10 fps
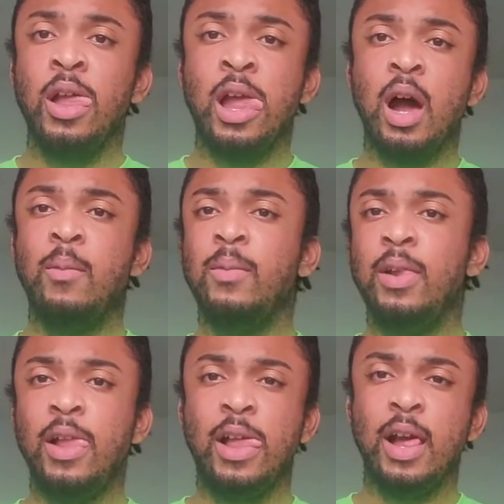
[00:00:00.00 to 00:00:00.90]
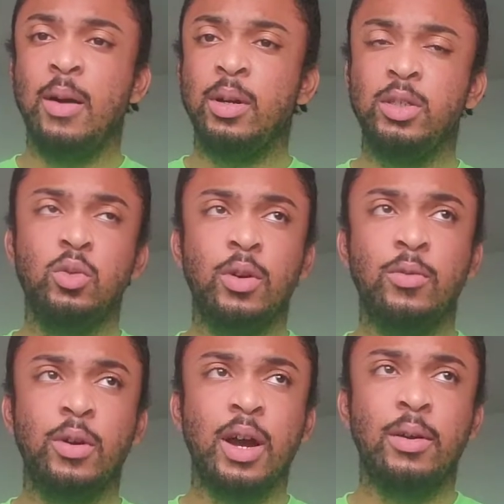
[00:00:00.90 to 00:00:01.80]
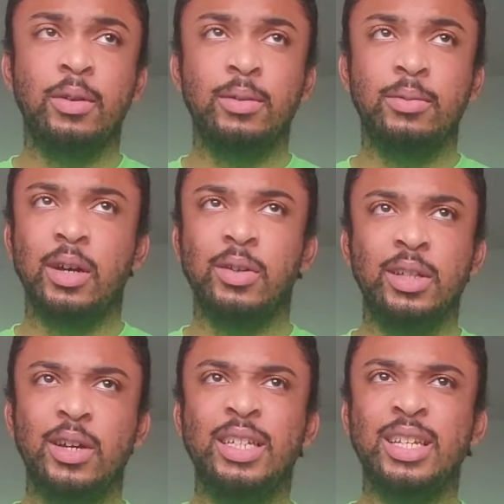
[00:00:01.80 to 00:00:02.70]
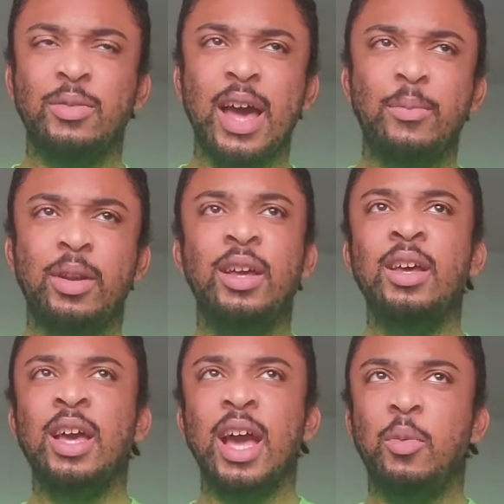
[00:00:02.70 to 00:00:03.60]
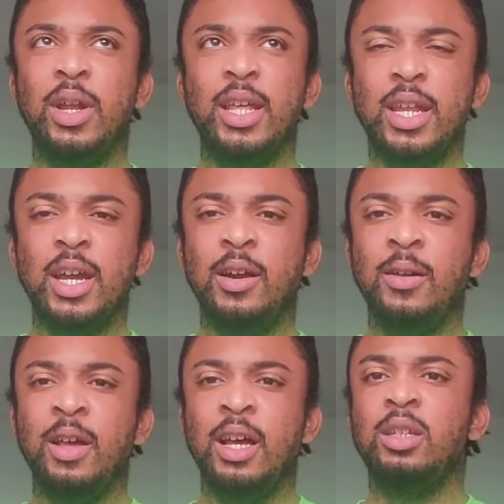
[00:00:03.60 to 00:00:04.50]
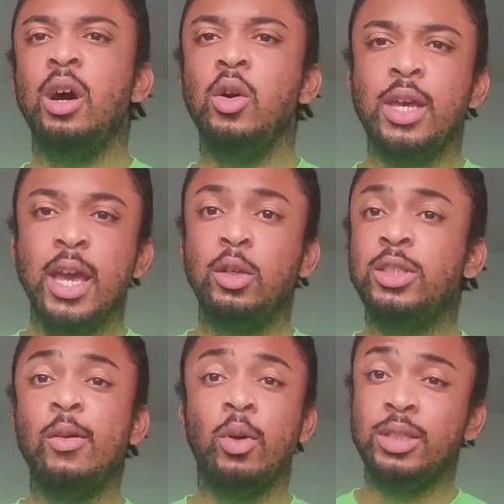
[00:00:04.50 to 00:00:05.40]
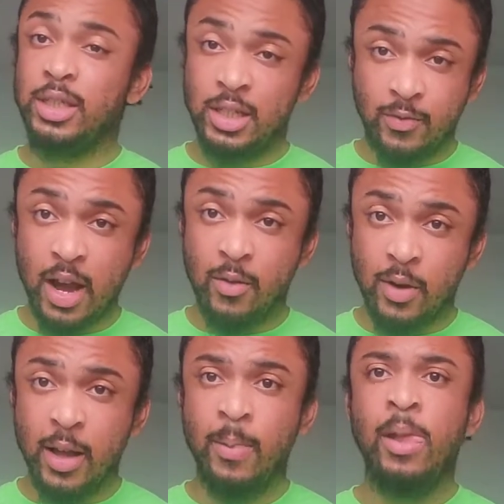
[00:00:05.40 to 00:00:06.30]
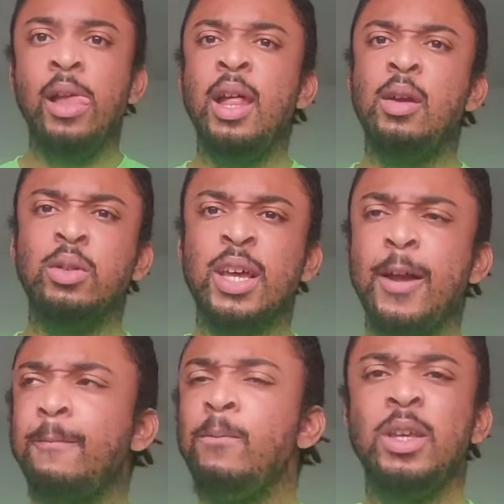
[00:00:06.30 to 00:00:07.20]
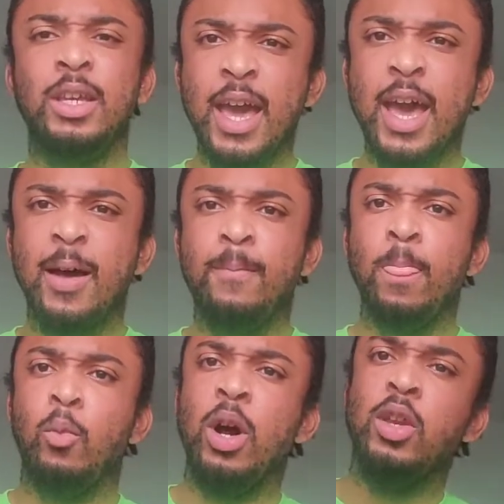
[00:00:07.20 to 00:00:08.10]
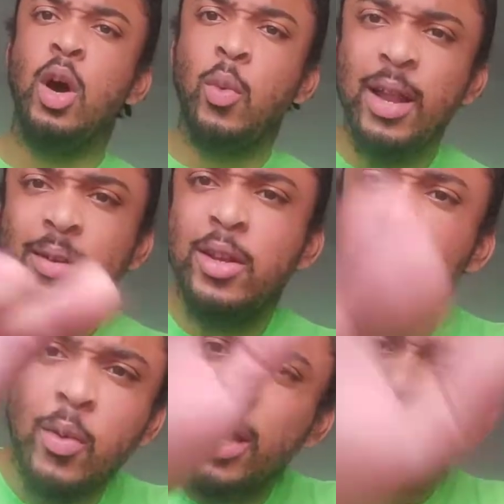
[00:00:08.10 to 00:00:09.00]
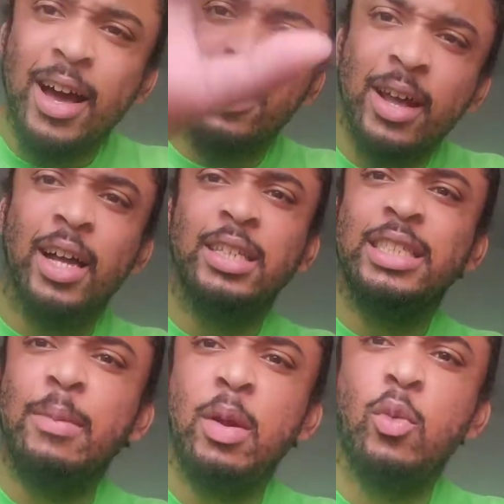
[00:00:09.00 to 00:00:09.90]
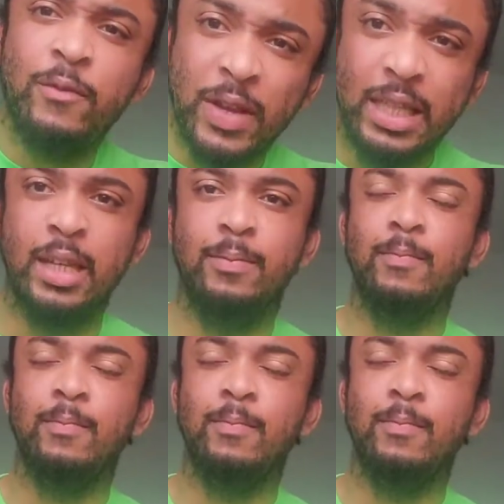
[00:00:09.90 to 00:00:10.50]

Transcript: how much you want for? Oh, no, that's not what happened. I went in there. I said, okay, you said 165, right? He was like, yeah. Well, you know what? No, just give me 150.